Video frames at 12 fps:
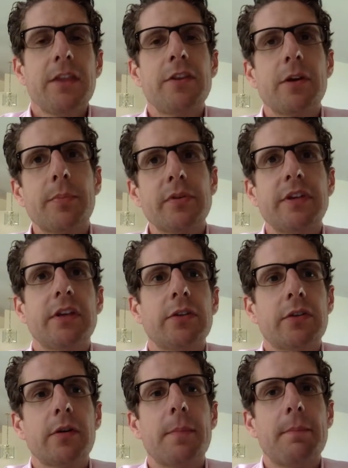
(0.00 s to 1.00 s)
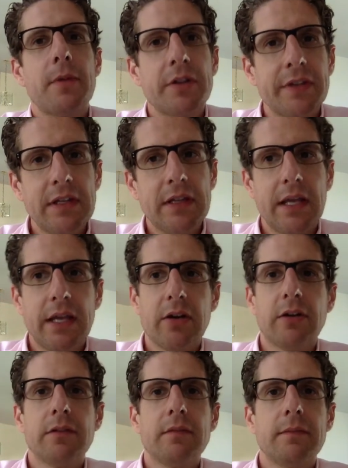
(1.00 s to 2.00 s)
their particular
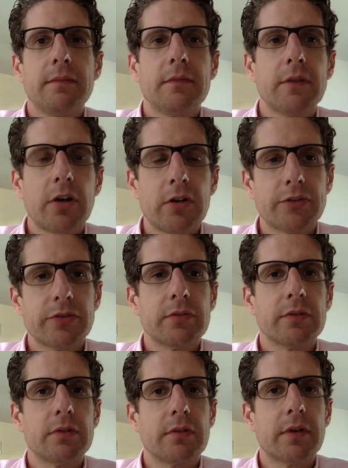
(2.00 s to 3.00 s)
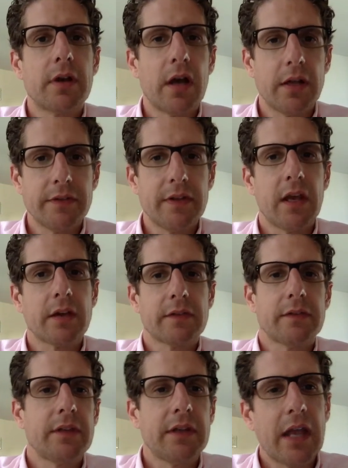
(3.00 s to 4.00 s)
multi-layered cultural
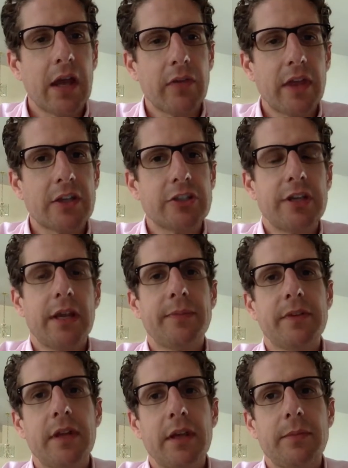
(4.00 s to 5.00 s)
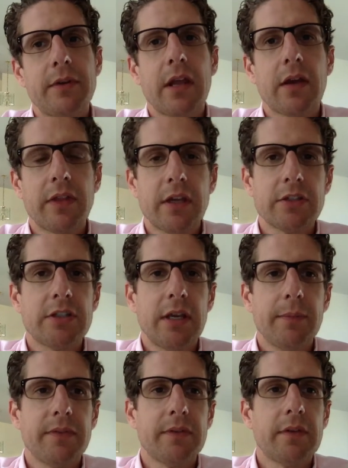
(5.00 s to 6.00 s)
context, and how that shapes them and how that
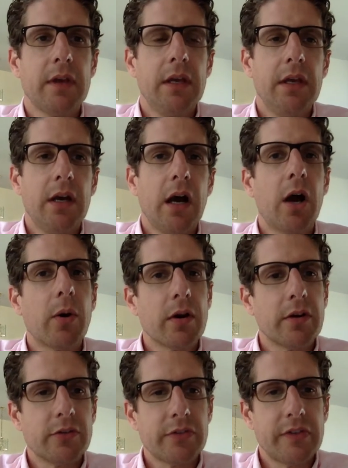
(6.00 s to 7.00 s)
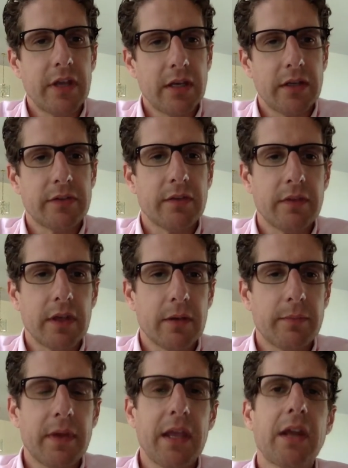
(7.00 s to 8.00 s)
shapes our understandings of
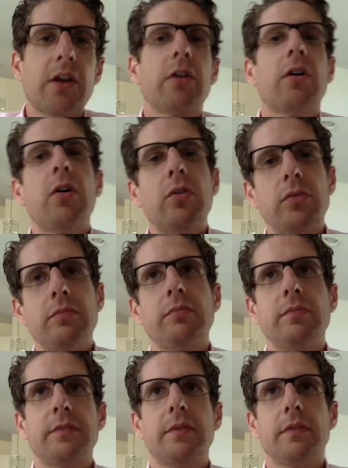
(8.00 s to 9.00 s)
them, and our own